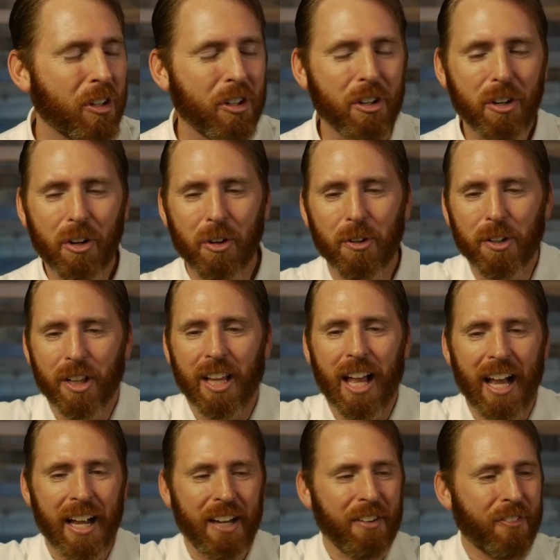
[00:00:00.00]
your whole
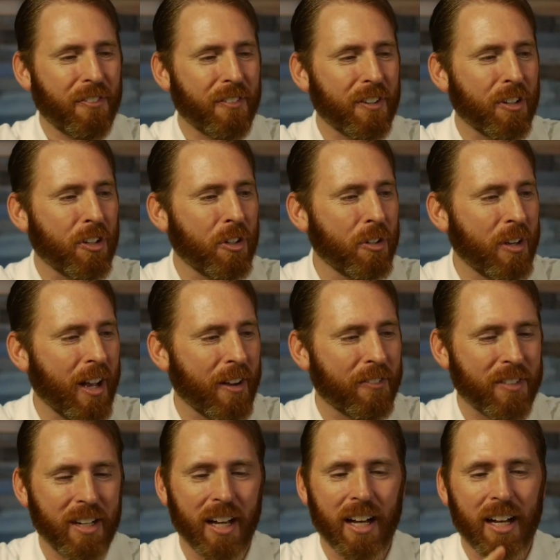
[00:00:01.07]
life, you
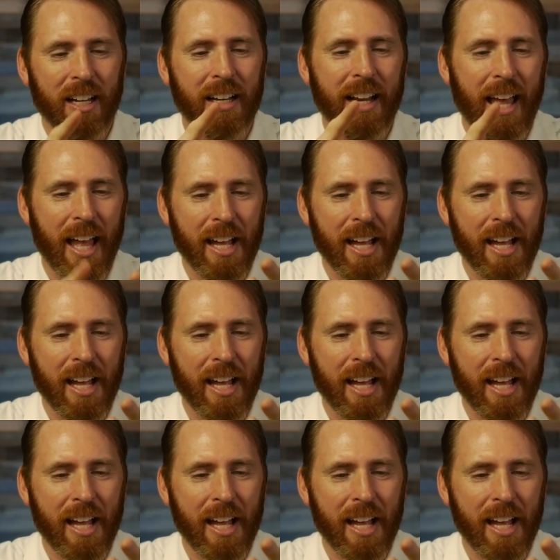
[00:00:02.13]
have done